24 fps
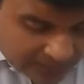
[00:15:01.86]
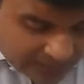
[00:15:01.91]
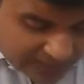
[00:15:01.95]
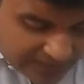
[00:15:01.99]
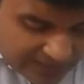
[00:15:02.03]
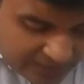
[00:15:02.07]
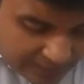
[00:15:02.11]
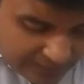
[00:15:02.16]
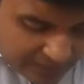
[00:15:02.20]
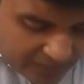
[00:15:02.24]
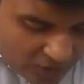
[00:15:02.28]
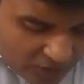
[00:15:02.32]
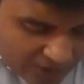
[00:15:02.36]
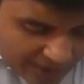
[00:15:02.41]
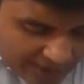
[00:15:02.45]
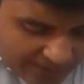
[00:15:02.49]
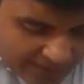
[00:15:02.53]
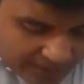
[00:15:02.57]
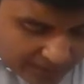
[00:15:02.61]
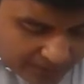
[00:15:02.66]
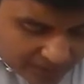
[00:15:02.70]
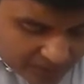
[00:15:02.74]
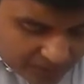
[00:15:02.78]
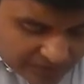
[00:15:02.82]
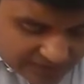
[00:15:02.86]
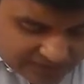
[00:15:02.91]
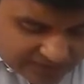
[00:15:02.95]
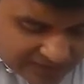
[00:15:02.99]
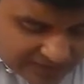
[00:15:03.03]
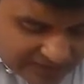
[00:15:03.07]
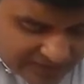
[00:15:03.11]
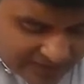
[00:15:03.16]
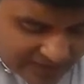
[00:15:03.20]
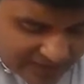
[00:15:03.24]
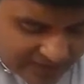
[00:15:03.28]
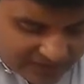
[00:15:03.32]
keep your eye in a
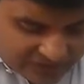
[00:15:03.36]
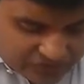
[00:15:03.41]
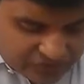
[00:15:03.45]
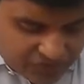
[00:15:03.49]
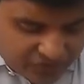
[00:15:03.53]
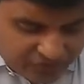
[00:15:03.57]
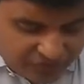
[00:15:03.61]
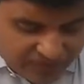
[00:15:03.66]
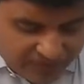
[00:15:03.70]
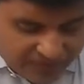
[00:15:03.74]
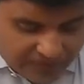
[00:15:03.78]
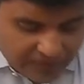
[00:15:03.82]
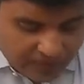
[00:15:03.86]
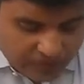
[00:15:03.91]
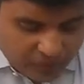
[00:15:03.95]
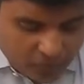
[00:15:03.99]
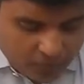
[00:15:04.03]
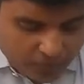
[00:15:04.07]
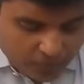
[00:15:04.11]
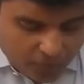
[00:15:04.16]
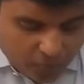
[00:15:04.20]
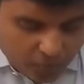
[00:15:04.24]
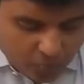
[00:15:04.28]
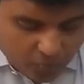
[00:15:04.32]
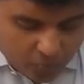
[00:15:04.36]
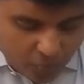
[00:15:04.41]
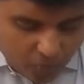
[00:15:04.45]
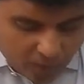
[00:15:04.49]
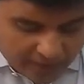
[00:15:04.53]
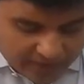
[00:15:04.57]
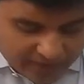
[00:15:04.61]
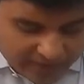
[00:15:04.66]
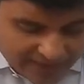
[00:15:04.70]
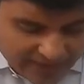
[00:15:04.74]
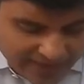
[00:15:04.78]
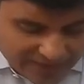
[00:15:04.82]
position and ask your friend to pour
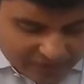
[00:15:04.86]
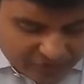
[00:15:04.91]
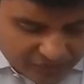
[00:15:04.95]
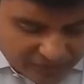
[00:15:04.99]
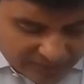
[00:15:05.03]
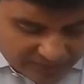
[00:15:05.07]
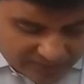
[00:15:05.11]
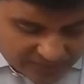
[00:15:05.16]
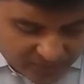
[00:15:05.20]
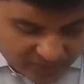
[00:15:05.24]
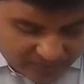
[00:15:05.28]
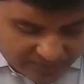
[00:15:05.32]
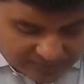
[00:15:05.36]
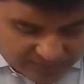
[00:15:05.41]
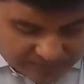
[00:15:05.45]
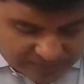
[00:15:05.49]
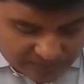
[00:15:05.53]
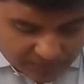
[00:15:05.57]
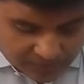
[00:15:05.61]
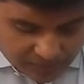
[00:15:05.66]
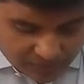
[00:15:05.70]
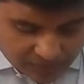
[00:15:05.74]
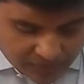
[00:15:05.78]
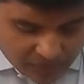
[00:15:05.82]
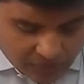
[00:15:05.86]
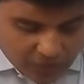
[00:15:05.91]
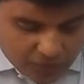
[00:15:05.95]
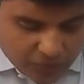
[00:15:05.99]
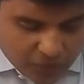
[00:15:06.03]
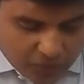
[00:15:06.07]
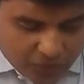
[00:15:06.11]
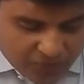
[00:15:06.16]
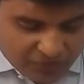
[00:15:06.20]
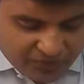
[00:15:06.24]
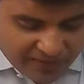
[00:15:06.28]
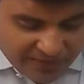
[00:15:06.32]
water gradually in the vessel.
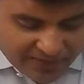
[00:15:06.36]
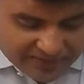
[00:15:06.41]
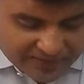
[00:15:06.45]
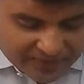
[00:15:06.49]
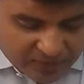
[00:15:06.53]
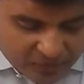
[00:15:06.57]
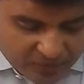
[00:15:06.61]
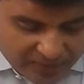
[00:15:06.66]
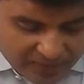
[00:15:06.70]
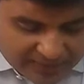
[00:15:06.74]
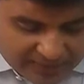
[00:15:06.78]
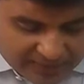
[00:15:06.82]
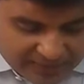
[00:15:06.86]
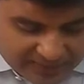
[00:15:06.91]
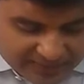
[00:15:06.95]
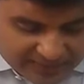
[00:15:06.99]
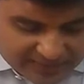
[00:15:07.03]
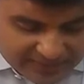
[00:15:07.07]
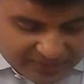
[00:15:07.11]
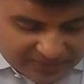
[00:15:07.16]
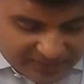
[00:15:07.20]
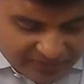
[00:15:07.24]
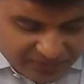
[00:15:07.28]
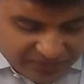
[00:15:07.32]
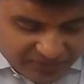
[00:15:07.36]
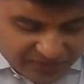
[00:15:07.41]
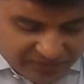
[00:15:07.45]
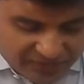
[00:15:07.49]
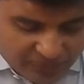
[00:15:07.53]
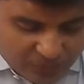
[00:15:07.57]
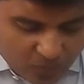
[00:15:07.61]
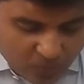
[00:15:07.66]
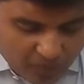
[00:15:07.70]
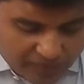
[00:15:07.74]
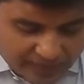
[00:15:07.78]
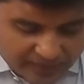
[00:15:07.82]
You will find that when there is a
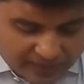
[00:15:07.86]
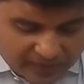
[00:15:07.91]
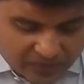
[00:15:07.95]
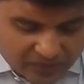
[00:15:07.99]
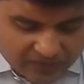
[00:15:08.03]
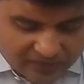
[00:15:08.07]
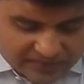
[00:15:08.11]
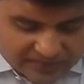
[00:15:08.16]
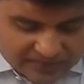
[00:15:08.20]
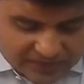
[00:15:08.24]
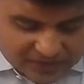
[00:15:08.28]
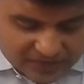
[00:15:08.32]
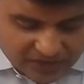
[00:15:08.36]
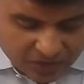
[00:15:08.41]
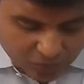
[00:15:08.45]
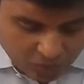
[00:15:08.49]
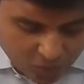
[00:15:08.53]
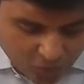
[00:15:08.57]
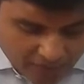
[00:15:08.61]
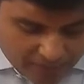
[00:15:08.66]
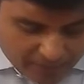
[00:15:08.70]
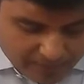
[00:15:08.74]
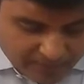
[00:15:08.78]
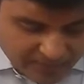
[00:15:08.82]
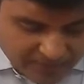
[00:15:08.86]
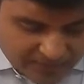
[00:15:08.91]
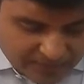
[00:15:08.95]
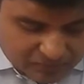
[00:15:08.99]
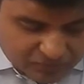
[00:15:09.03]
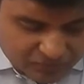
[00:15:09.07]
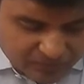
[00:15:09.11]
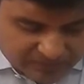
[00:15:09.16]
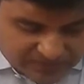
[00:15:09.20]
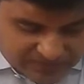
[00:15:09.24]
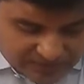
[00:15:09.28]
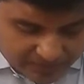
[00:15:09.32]
sufficient water in the vessel, the coin
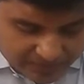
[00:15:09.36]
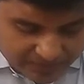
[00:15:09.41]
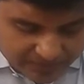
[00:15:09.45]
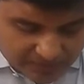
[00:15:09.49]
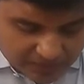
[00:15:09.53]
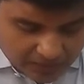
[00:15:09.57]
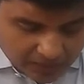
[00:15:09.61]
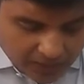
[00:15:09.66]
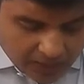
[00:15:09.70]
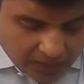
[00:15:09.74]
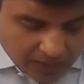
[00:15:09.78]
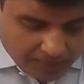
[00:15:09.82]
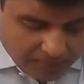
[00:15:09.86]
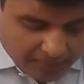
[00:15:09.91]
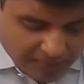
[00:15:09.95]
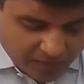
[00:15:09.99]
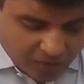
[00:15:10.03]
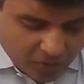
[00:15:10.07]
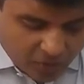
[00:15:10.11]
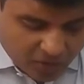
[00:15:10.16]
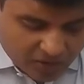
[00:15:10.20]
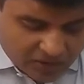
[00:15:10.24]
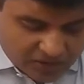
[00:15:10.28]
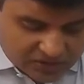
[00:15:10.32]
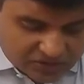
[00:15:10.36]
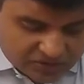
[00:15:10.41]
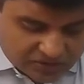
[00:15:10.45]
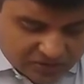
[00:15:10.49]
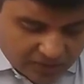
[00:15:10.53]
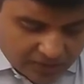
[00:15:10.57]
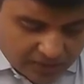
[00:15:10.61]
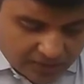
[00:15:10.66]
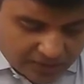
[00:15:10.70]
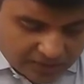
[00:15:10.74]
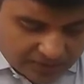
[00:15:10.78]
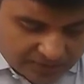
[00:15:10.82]
becomes visible,
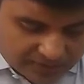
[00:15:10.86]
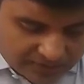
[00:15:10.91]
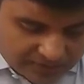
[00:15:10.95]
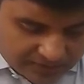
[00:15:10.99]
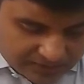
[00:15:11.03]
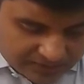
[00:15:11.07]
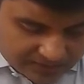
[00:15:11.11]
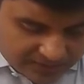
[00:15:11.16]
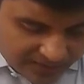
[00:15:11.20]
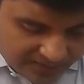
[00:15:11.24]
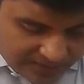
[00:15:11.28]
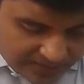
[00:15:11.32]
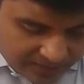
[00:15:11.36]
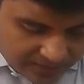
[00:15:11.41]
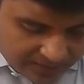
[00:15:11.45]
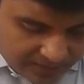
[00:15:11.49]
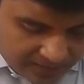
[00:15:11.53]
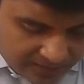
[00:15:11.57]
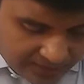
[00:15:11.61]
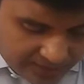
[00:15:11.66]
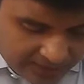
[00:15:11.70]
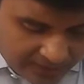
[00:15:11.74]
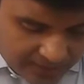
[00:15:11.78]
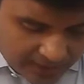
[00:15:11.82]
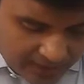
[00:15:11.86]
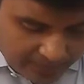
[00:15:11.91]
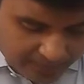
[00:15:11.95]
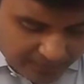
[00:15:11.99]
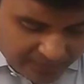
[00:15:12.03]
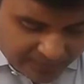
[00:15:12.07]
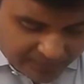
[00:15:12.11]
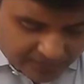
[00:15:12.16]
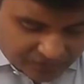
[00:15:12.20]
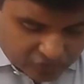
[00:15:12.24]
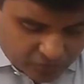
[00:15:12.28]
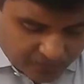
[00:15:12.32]
because then it
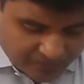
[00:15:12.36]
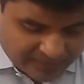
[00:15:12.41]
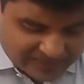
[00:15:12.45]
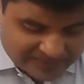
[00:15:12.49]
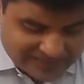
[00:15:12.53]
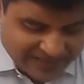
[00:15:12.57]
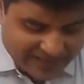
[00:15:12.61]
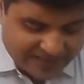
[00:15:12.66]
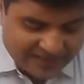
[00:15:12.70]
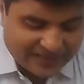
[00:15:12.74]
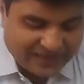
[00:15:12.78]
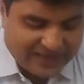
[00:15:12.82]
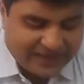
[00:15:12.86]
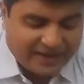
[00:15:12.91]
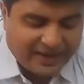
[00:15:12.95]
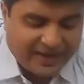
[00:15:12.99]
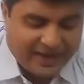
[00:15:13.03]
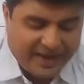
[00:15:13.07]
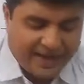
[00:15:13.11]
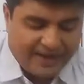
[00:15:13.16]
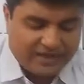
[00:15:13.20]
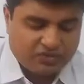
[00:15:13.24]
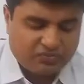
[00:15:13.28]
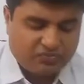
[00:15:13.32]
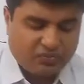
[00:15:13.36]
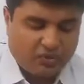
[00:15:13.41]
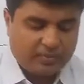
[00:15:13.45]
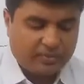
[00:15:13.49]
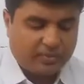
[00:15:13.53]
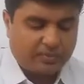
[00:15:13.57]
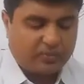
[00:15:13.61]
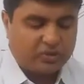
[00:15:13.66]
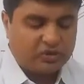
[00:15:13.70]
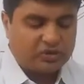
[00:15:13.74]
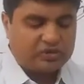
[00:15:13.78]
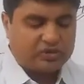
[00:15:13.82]
appears to be slightly raised from
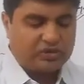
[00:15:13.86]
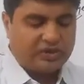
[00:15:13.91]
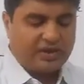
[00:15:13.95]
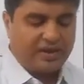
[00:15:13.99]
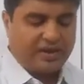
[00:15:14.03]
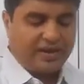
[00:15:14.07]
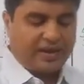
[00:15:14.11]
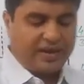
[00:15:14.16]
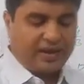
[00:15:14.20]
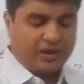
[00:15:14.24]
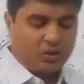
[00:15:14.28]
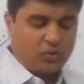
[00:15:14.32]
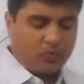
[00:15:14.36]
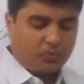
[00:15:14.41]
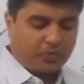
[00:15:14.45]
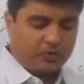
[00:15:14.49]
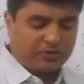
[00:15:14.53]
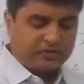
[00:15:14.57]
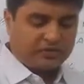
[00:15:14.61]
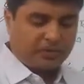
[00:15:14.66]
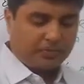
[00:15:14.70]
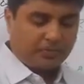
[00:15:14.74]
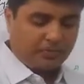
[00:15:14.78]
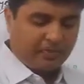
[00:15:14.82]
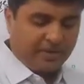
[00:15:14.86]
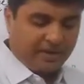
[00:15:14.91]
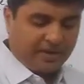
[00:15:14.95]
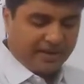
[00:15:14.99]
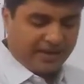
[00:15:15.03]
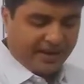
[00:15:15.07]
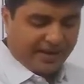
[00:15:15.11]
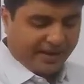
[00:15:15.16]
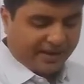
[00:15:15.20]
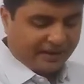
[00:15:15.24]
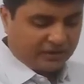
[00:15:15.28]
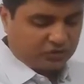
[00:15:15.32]
the position A to position
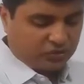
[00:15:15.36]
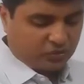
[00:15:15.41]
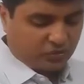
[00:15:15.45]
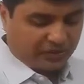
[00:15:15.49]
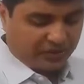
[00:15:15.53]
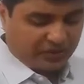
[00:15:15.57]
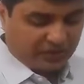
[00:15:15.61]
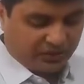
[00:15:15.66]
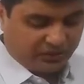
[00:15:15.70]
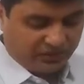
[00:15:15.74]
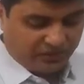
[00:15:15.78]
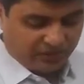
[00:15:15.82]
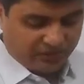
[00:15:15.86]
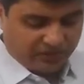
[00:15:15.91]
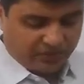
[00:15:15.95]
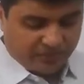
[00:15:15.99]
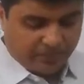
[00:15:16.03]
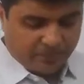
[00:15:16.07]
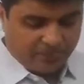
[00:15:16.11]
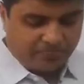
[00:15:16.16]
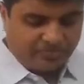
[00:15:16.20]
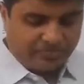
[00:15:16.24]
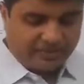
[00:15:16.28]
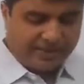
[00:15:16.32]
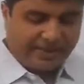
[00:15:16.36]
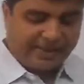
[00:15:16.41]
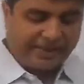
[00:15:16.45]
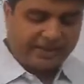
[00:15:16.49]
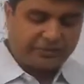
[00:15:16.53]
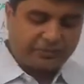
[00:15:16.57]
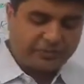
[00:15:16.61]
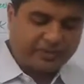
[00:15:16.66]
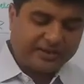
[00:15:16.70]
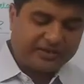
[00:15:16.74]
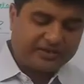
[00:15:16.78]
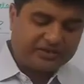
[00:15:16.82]
B as shown in the figure.
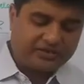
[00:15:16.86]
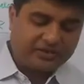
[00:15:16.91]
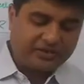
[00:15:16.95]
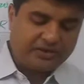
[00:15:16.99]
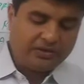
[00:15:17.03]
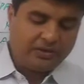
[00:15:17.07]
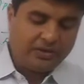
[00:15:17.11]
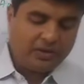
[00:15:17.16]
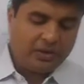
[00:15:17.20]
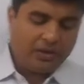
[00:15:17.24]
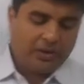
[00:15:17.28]
Explanation: